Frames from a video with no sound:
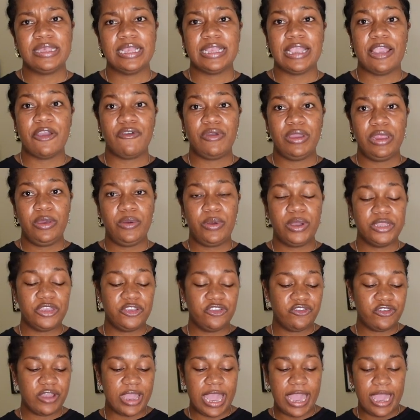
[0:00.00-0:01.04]
that I really want
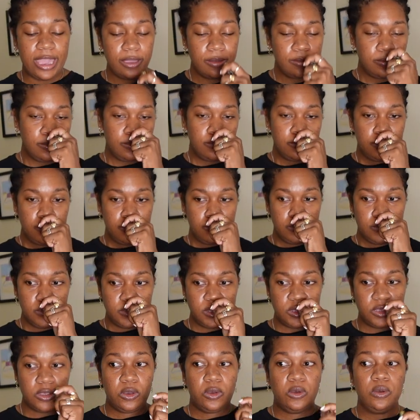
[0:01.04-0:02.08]
to try.
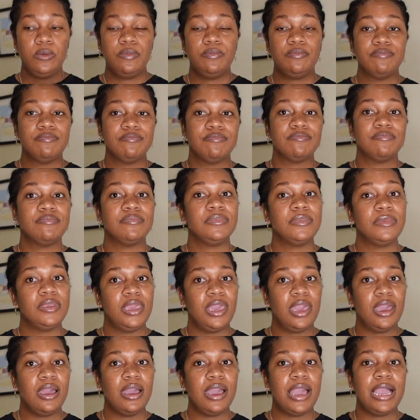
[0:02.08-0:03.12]
So
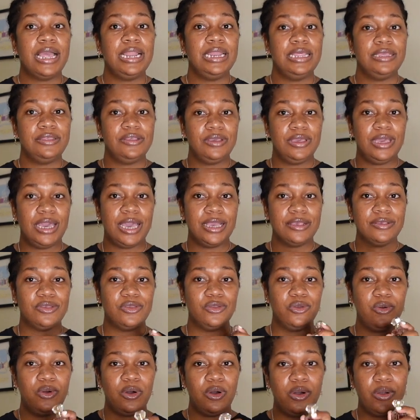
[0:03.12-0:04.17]
yeah, I'll let you guys
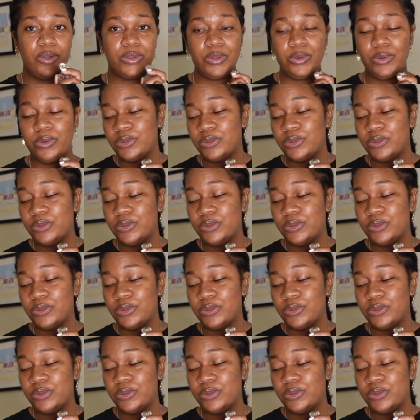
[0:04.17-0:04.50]
know how it